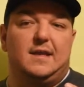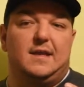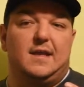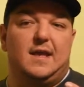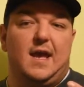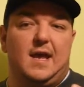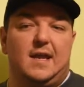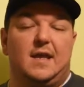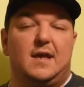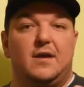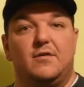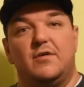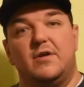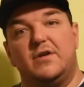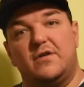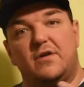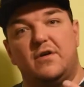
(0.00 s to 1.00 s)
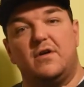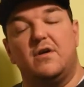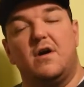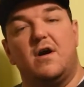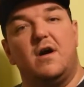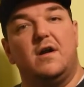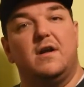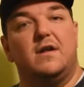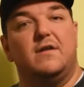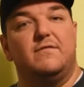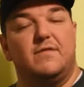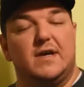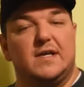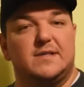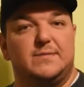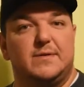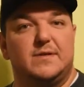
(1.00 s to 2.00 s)
gaining a return on
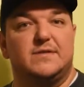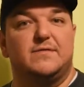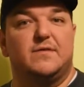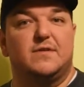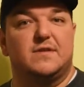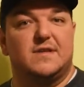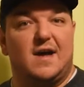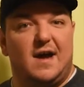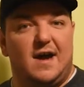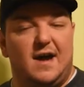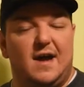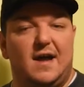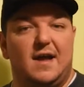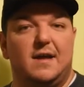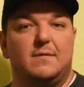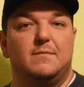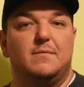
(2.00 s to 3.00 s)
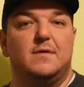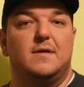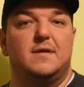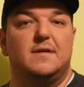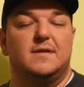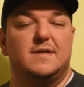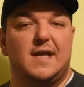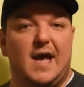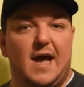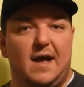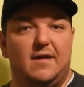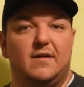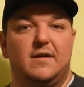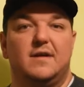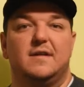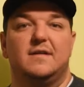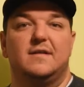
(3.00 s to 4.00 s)
investments for time,
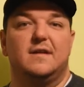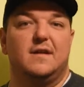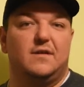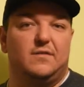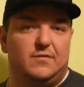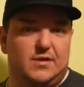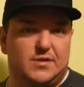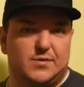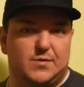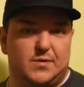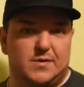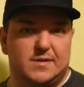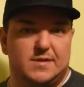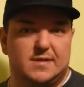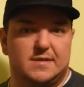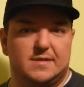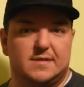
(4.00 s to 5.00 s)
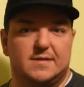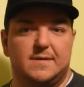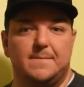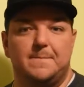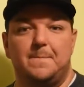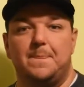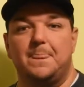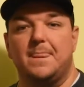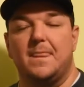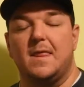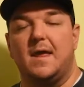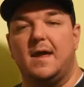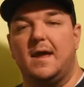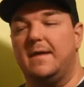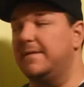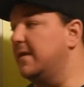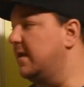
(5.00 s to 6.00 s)
talent, and resources.
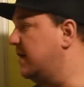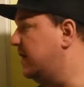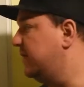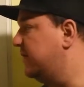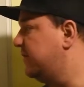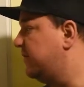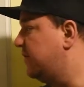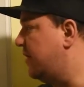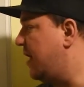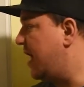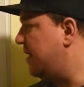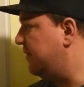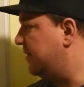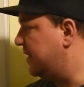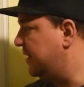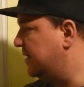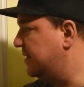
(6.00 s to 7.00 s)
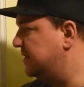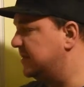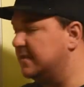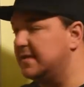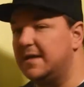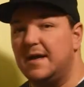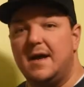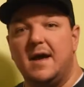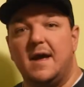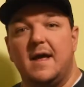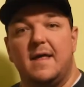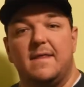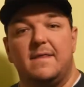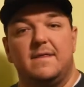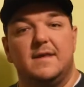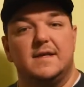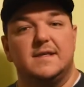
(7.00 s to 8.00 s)
And then on surroundings,
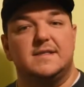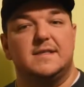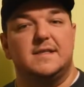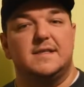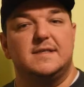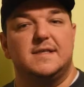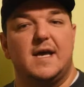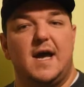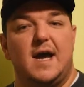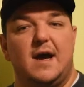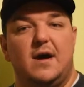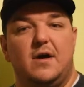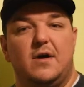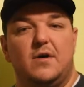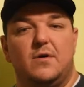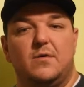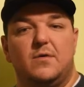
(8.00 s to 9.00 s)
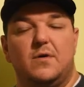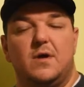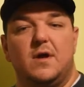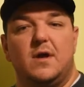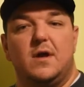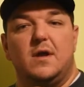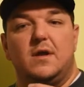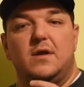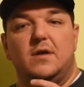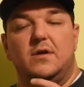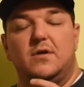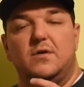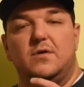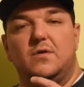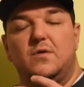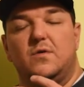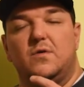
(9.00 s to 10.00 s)
this is how
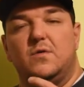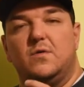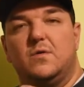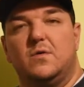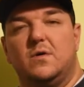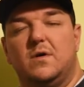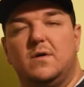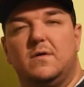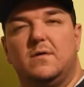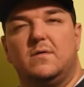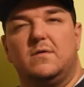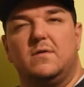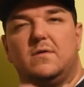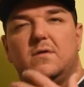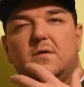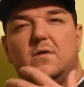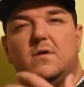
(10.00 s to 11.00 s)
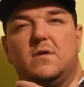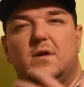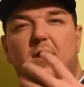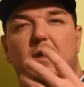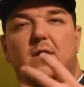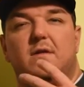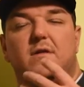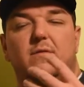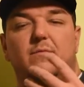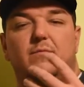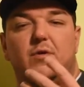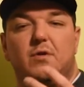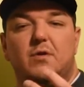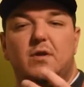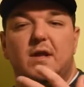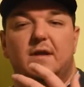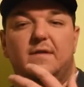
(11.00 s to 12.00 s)
you look at the
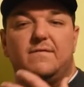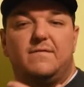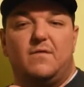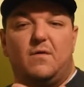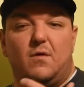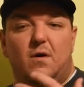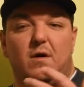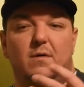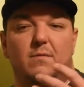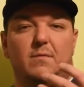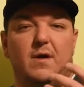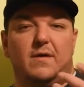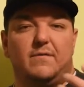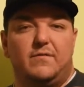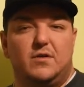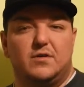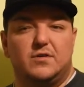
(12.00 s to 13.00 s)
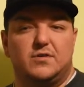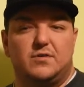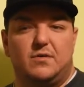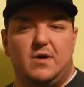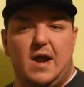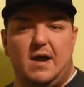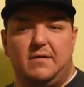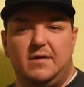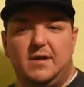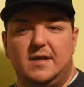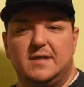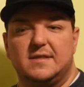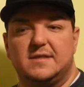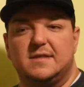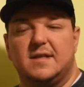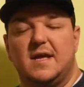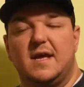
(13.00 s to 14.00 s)
beauty and form of your
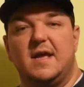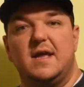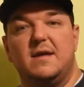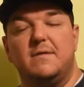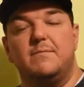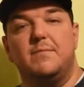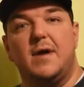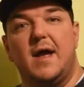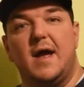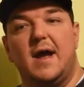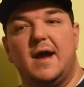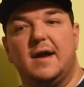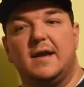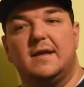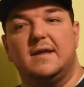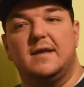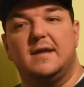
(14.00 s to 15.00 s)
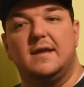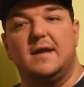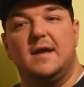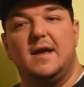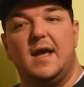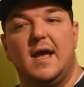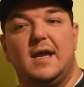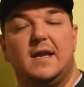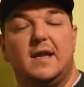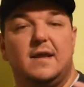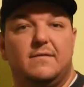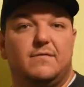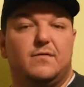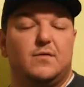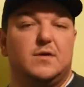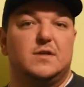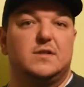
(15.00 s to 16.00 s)
surroundings that impact and
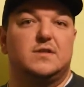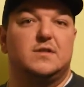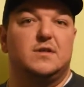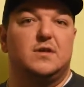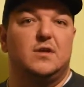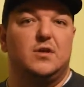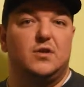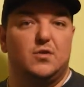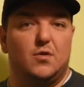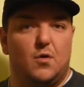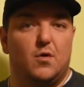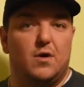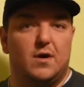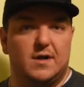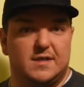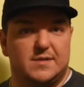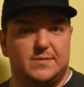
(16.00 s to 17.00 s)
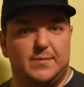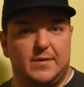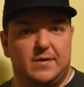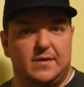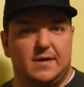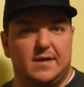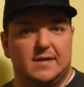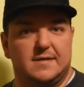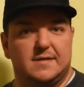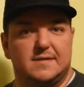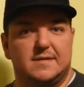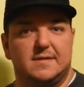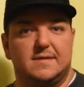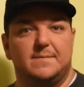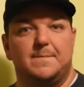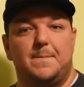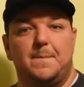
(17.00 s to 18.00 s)
influence your
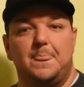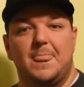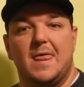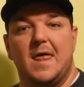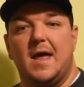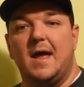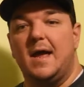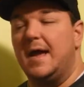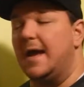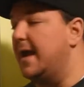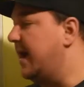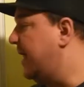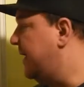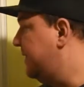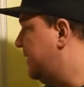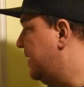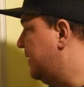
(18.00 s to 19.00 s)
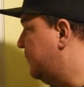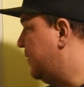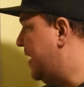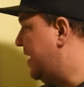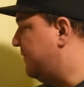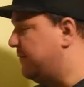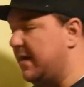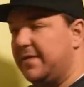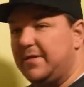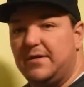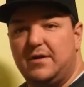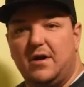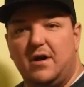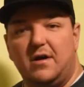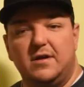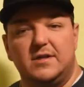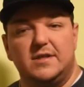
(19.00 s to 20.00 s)
experience. And then we have
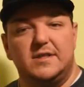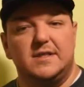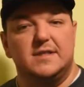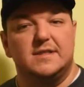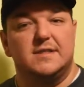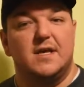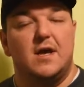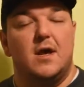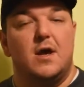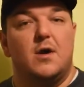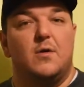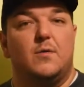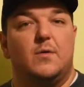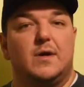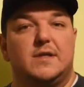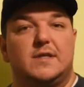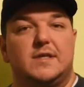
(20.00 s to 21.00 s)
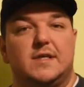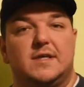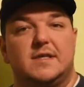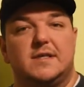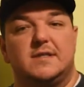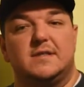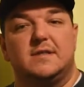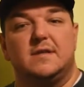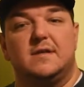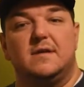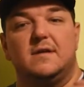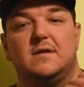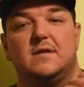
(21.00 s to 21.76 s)
methodologies, which is